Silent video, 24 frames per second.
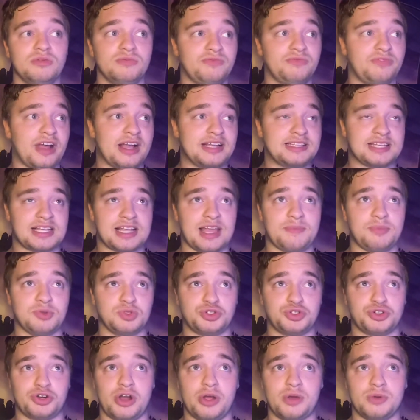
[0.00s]
fights a couple
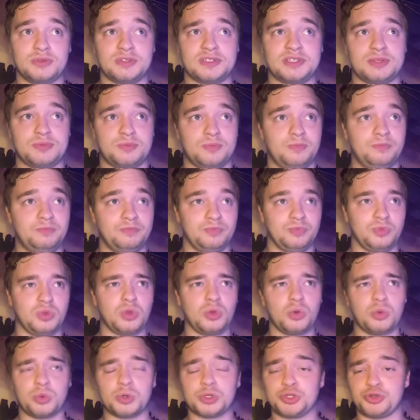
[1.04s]
drones,
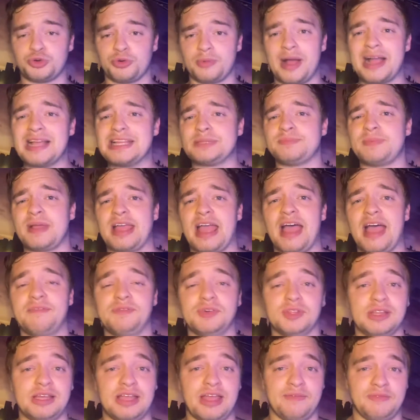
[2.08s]
which reminds me
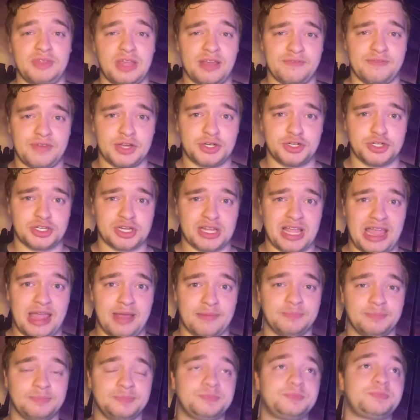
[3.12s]
heavily of the Avengers
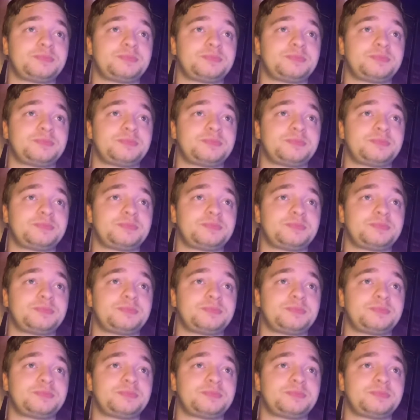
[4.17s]
game,